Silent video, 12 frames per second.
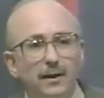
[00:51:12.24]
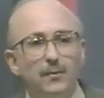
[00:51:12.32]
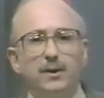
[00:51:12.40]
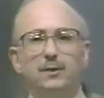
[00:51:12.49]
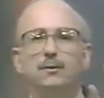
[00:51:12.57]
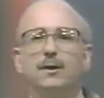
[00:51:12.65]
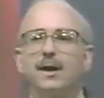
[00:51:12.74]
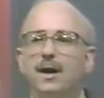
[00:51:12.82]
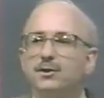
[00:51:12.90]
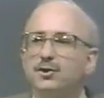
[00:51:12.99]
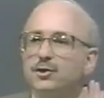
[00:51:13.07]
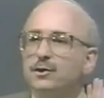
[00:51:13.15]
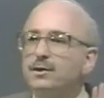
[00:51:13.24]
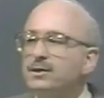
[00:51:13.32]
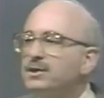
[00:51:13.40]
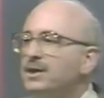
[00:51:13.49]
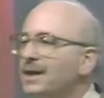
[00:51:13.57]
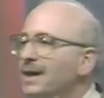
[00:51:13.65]
when you look at
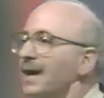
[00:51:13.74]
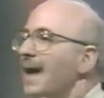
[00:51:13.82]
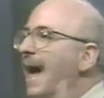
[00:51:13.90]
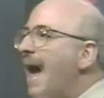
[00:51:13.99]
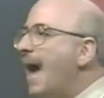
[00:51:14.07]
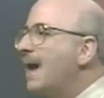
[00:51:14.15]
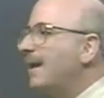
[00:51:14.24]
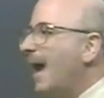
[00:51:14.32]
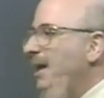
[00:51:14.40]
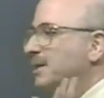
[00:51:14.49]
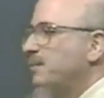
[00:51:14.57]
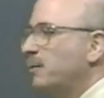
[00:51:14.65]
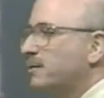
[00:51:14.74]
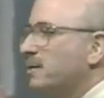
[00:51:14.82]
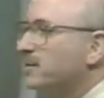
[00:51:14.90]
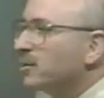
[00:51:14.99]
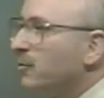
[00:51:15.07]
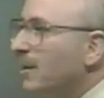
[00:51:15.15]
uncertainty and expert
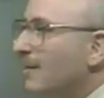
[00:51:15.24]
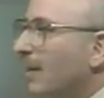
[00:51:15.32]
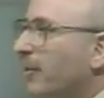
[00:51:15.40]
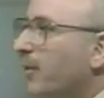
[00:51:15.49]
disagreement,